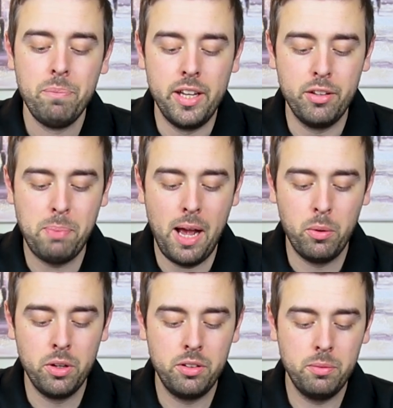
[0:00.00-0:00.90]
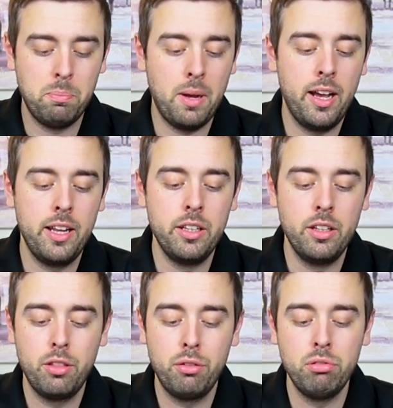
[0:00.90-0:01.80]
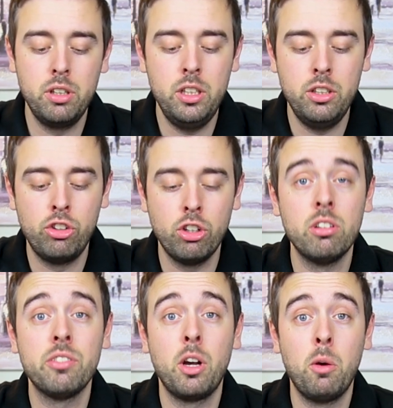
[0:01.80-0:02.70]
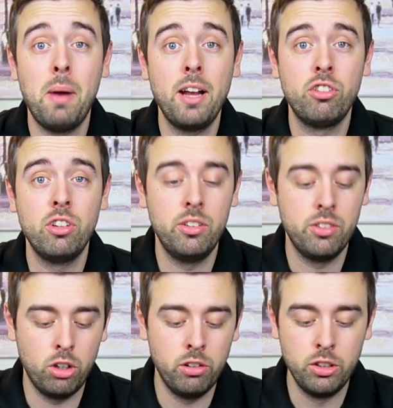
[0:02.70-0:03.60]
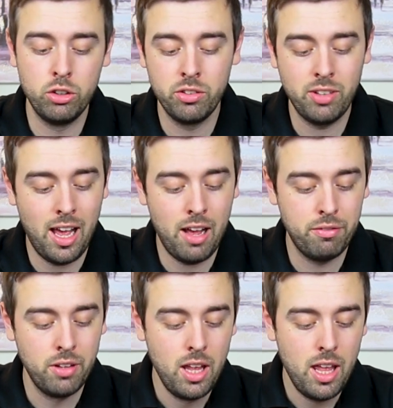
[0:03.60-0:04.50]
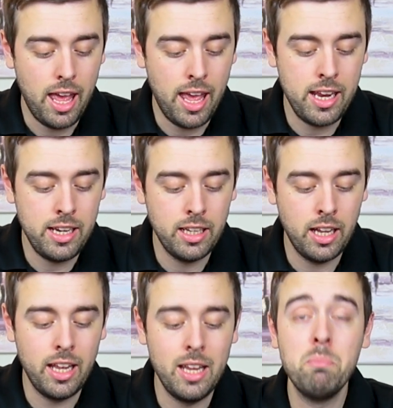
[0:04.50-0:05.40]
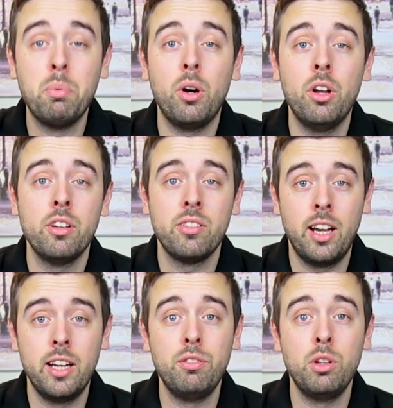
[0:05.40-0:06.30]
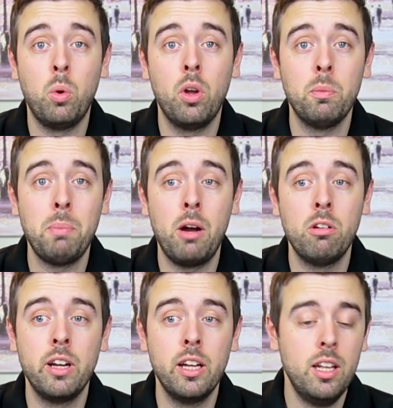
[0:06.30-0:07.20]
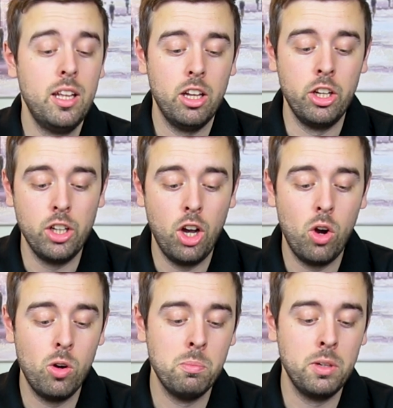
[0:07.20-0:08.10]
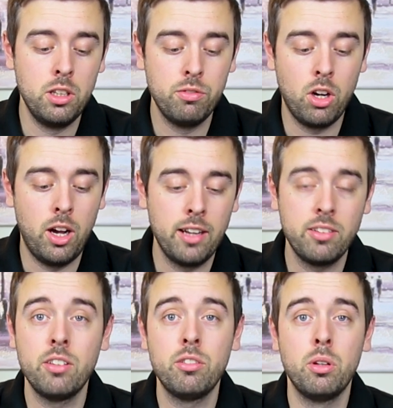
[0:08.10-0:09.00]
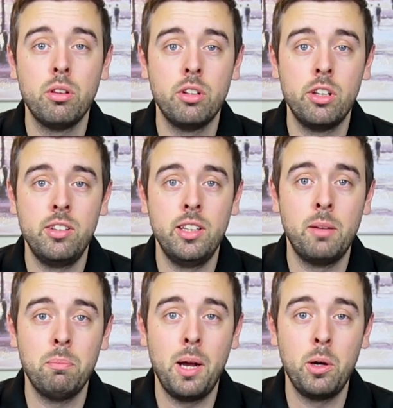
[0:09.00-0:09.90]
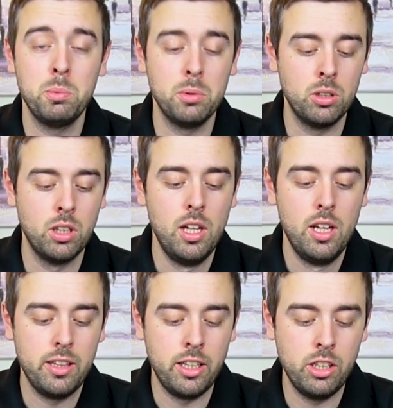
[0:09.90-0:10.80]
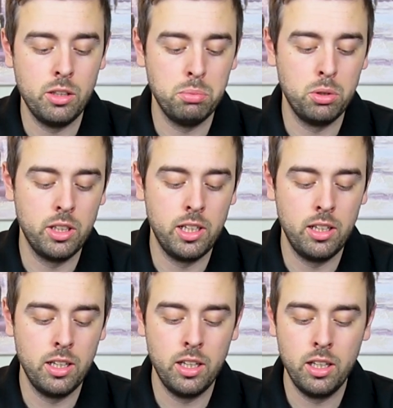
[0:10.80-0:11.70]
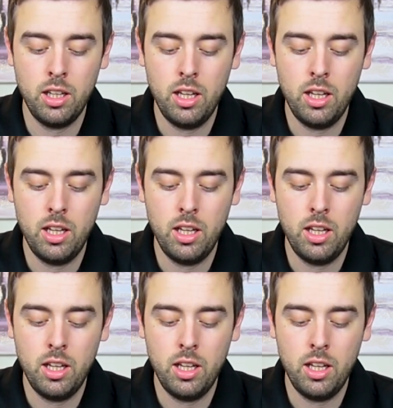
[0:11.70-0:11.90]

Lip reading: It's powered by 3 Duracell batteries, or it does have a input on the side if you want to power it at your home and you've got access to a 13 amp power plug, then you can plug it in there.